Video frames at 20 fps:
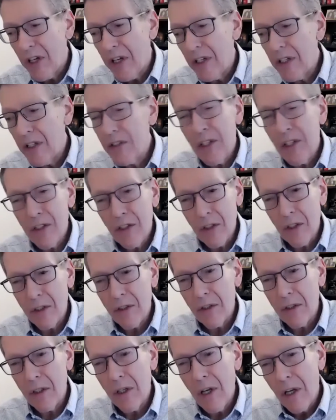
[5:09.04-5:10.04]
in
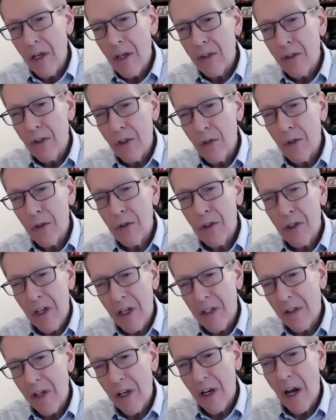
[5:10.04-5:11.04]
addition to seeing
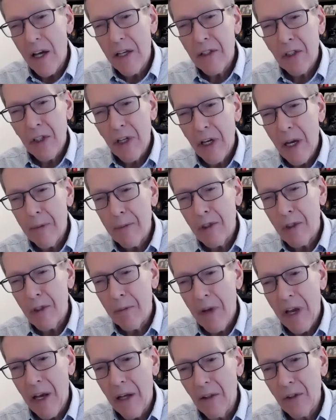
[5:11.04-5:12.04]
the ice caps
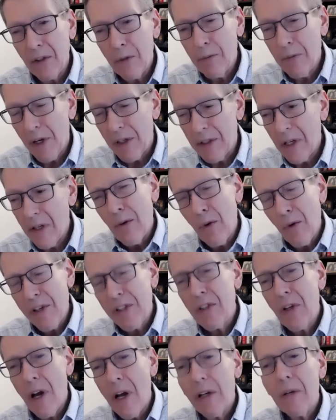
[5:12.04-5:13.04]
melt, but when we
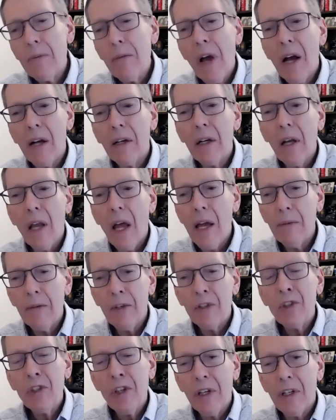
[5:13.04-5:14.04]
talk about
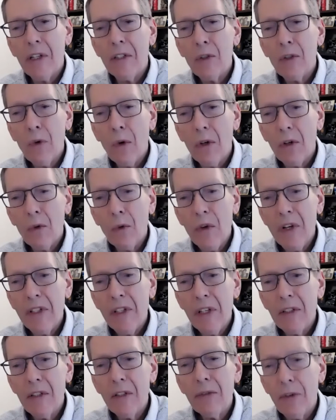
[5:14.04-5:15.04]
climate change, what we
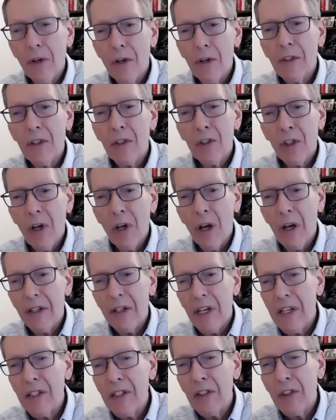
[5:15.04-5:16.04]
need to focus
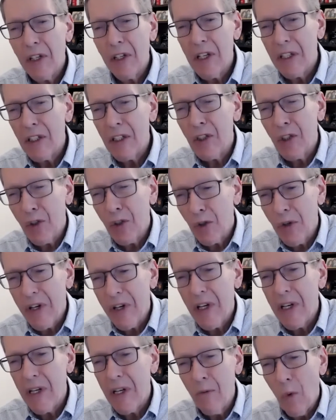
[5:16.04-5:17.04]
on is the
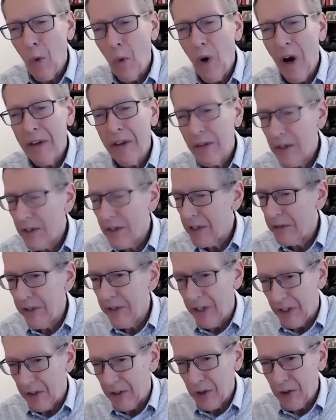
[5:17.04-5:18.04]
extreme weather
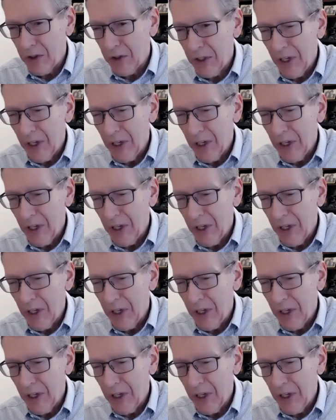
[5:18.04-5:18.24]
events,